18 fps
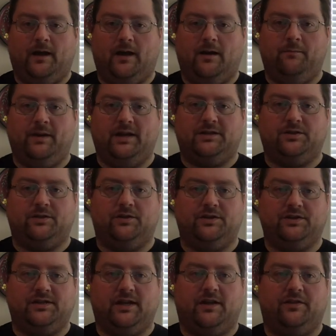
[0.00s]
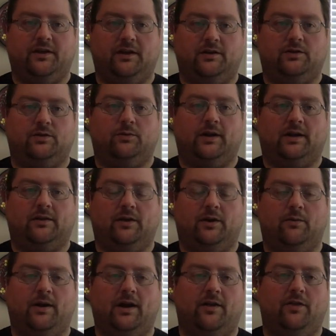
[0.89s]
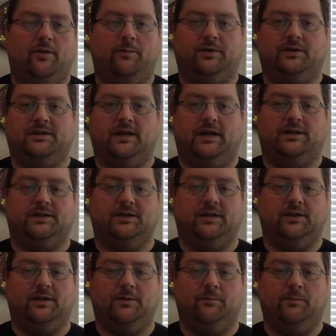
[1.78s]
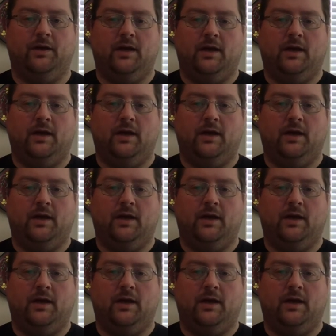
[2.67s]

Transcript: Make sure there's nothing directly around them or touching them.